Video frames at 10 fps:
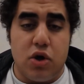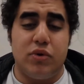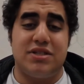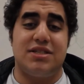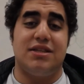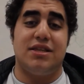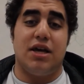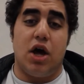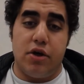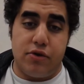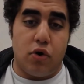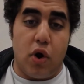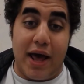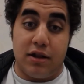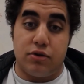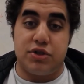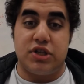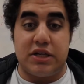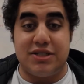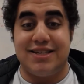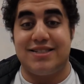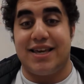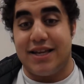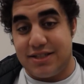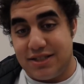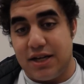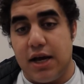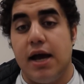We see the other elder sons as kids.